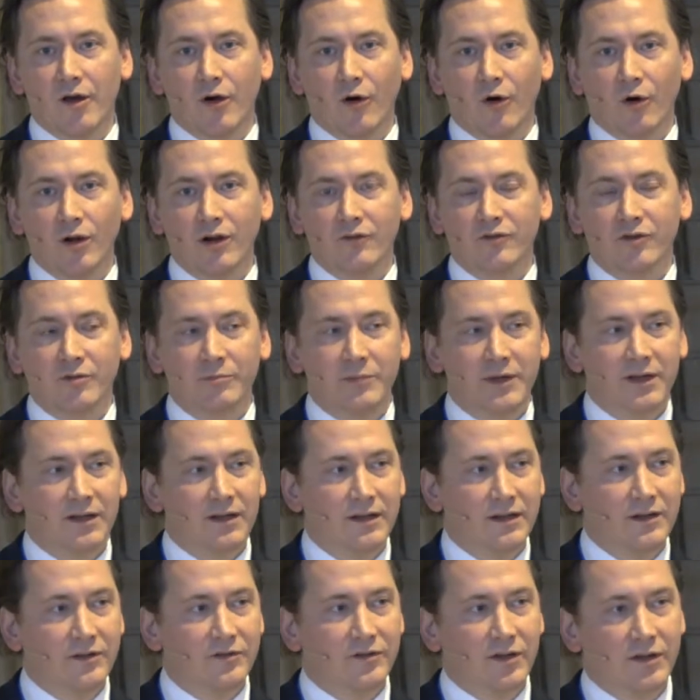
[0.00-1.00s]
all of the
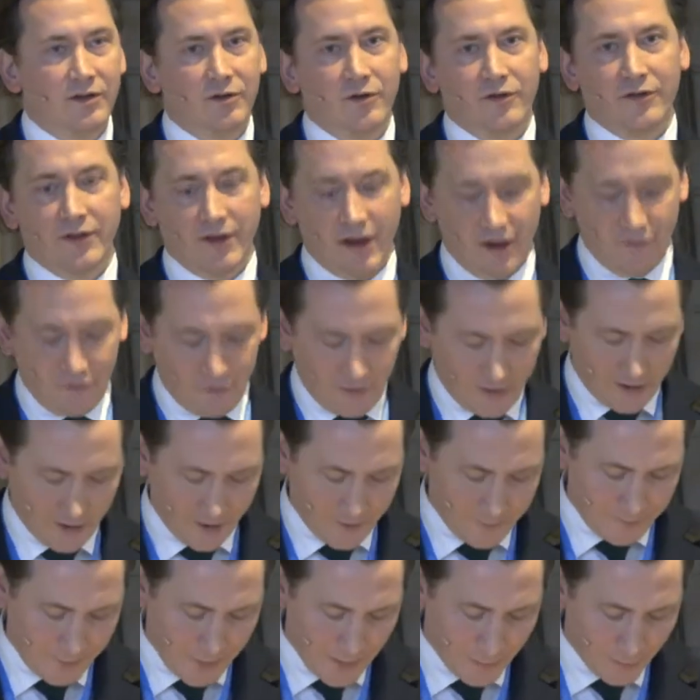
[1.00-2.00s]
Middle East and Northern
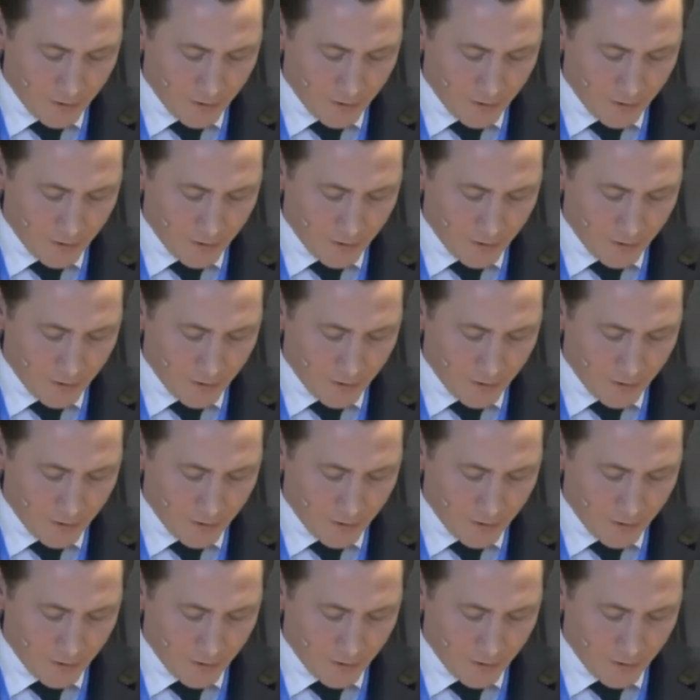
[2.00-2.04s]
Africa.